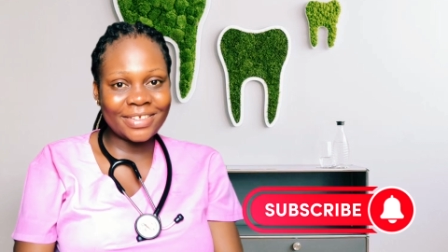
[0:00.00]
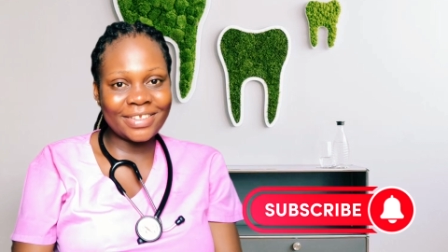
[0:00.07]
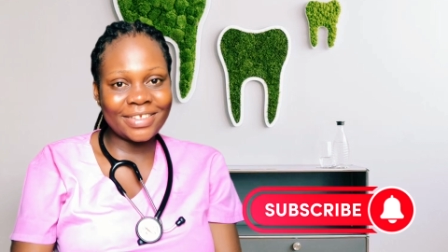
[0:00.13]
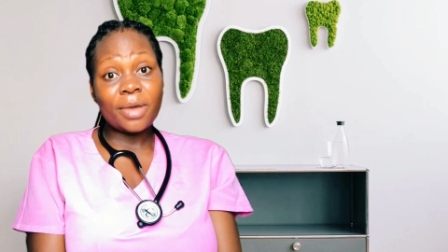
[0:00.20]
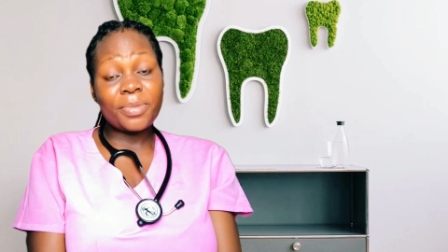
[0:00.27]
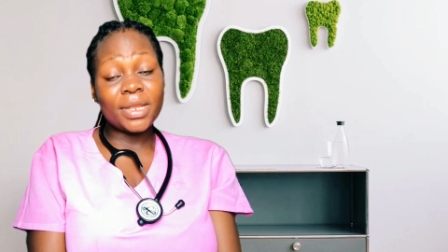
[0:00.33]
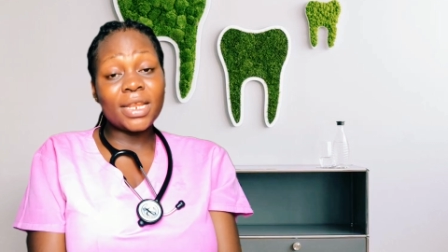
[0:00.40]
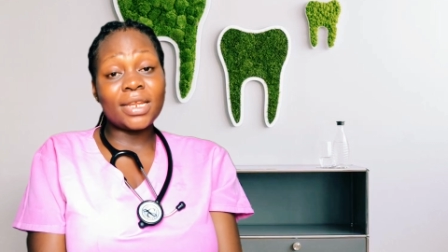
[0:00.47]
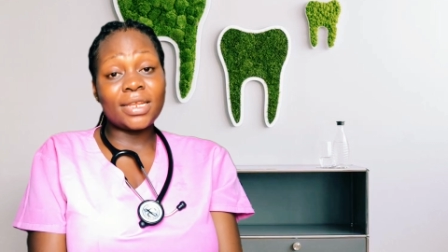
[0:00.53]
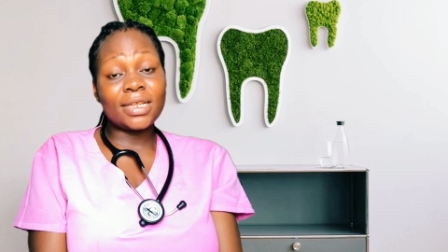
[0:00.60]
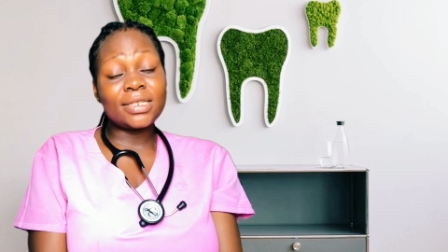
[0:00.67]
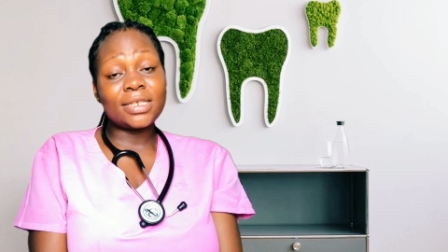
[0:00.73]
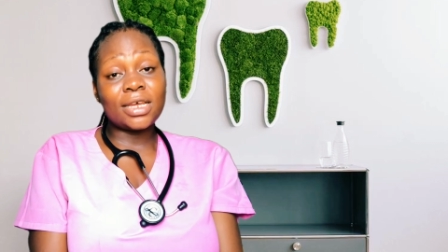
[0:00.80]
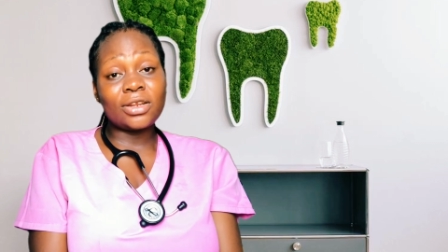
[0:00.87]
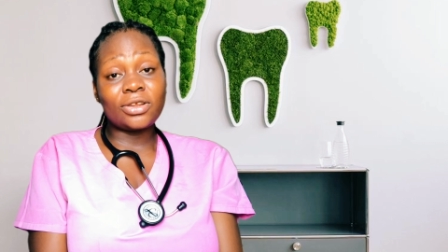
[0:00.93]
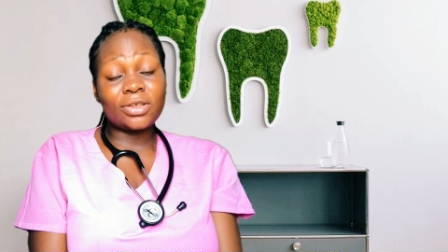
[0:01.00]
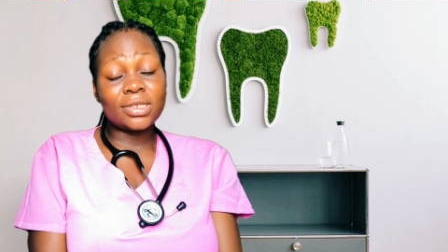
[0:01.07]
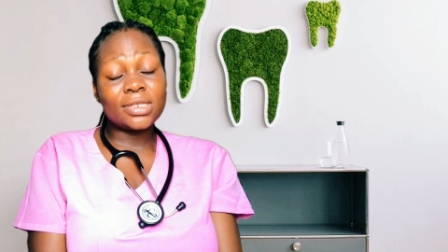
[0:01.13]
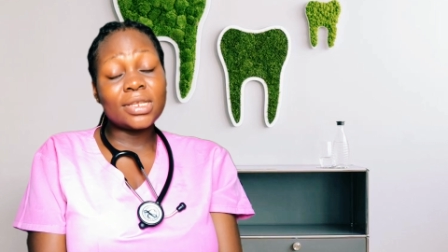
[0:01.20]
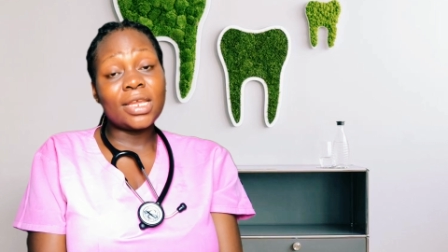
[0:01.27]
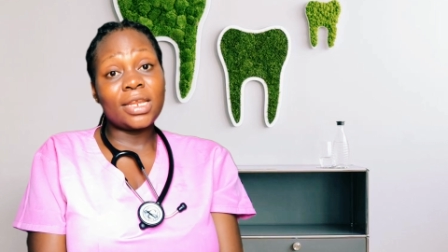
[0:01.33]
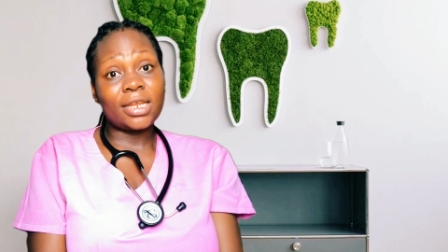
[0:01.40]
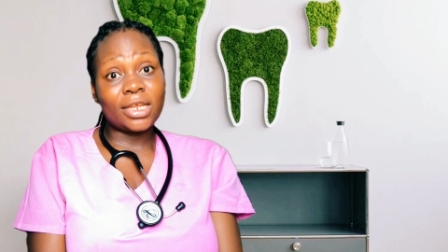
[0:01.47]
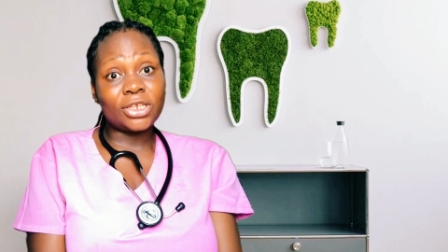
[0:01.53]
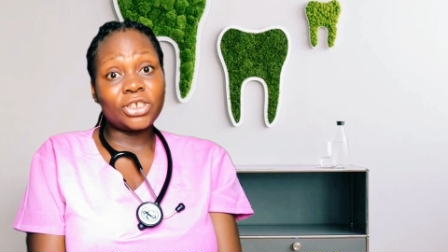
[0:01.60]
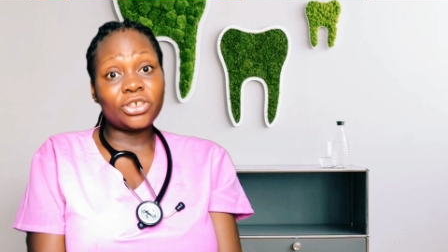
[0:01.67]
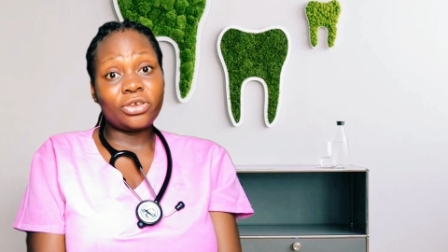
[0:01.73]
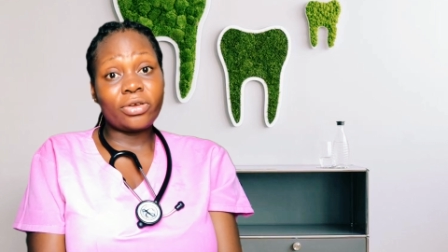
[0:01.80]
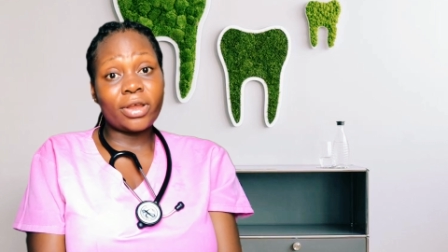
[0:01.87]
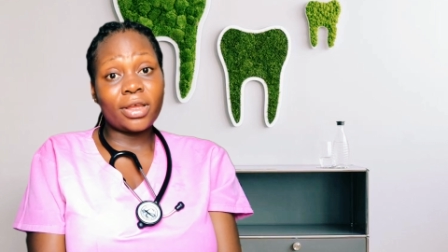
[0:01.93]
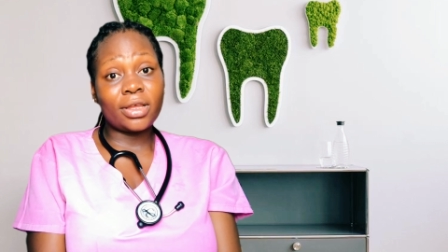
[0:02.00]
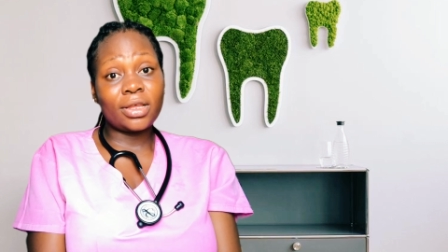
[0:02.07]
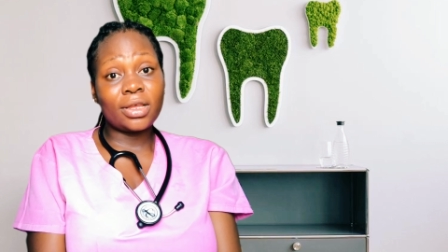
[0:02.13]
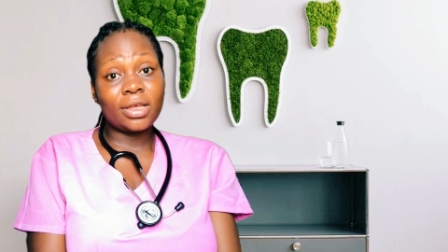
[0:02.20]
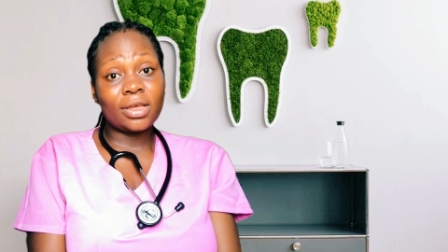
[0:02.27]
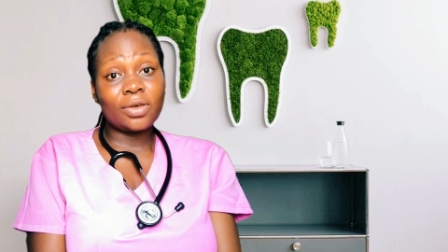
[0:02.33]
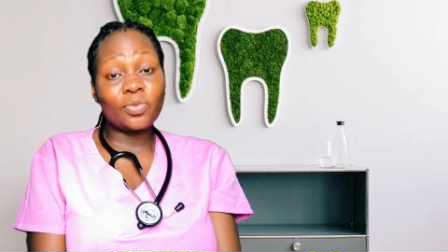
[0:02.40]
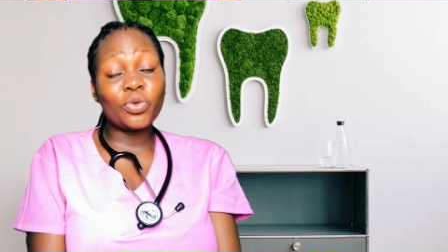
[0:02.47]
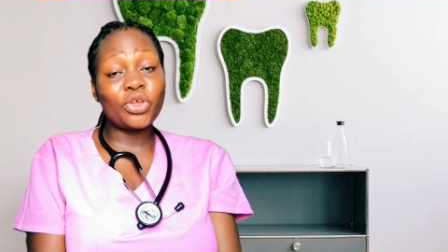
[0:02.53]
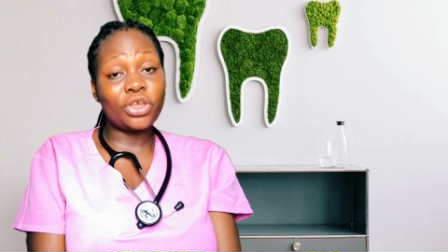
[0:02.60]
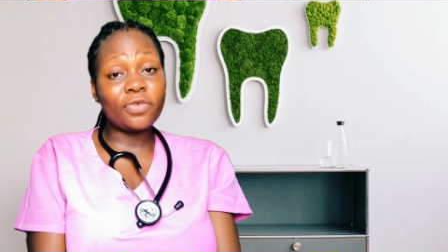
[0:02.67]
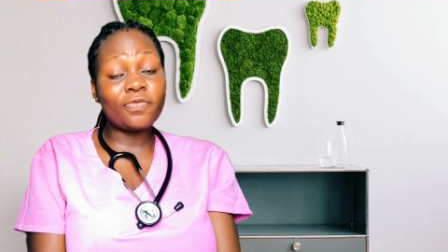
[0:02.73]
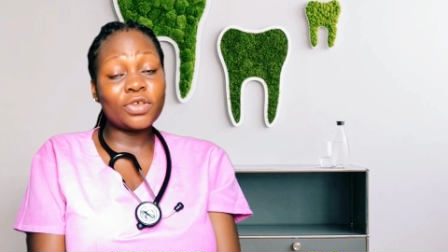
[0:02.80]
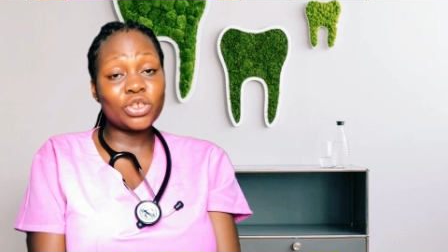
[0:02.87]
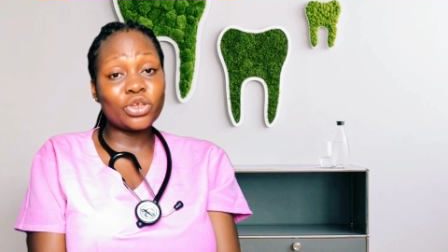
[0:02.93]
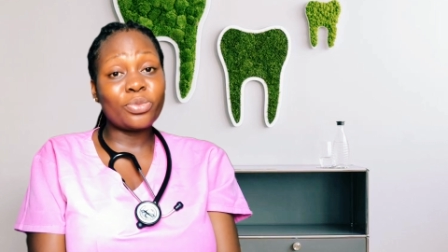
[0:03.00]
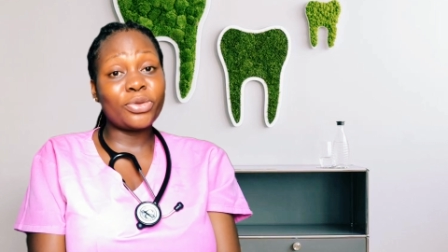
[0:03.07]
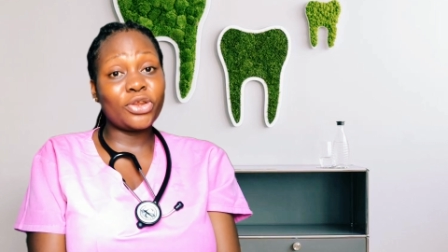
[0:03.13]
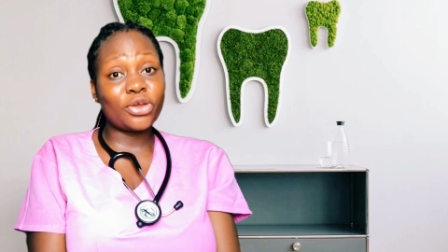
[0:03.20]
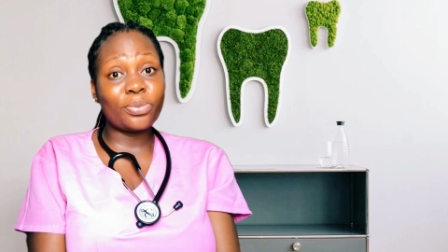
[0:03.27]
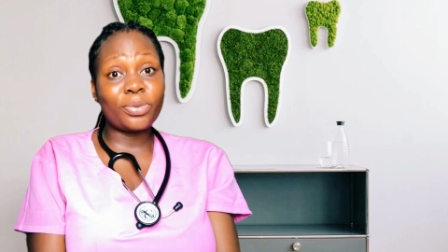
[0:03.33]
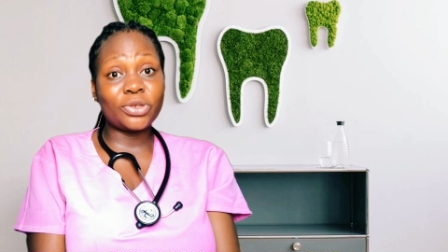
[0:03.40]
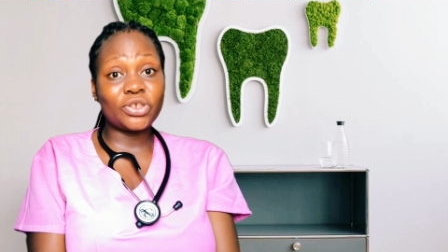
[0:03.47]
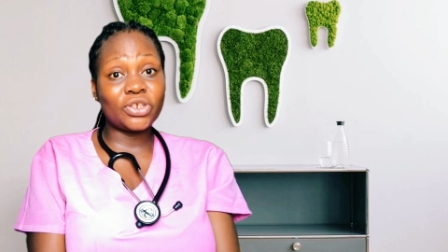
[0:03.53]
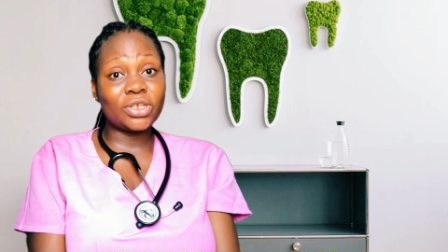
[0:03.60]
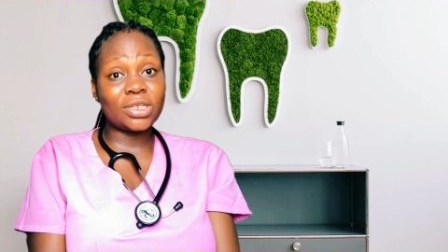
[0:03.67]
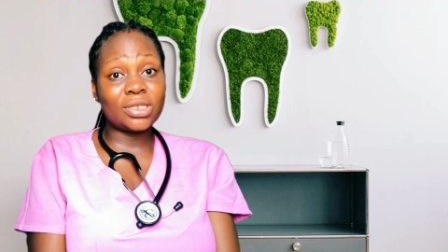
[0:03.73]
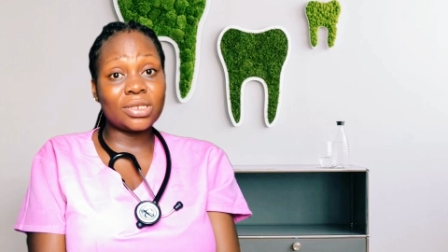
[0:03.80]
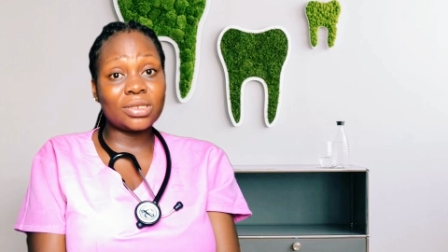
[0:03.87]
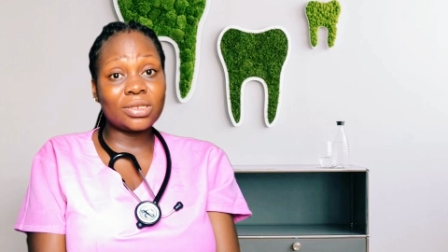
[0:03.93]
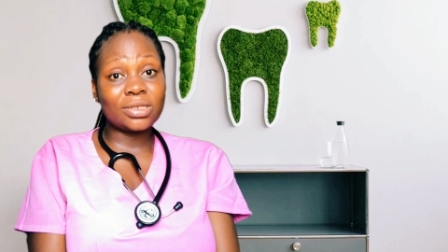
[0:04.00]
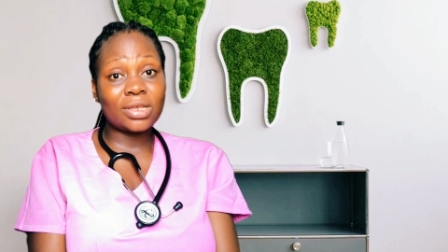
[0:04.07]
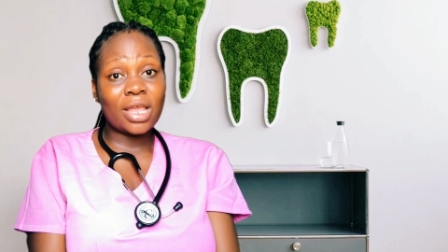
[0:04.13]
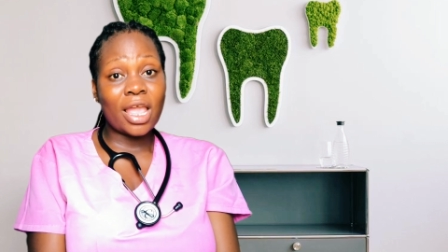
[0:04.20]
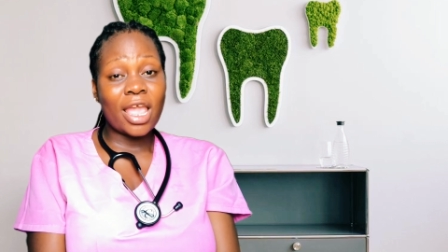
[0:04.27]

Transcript: Becoming a dental nurse in Nigeria will give you so many opportunities.